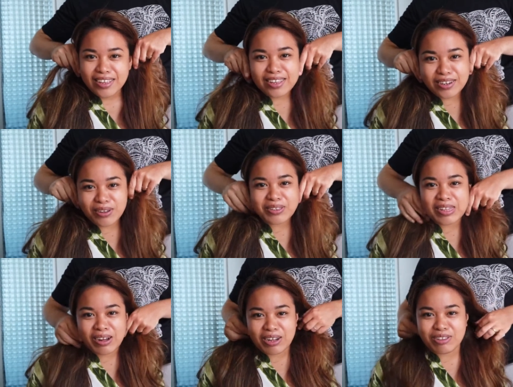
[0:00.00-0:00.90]
He knows
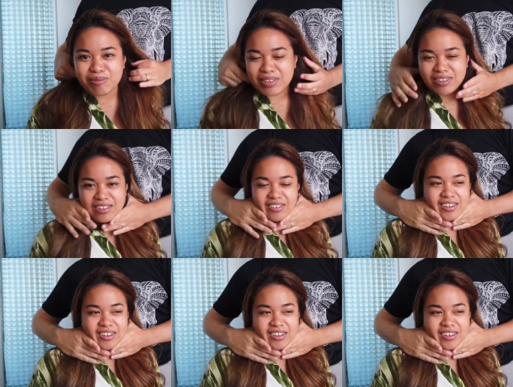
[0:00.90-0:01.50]
now how to massage,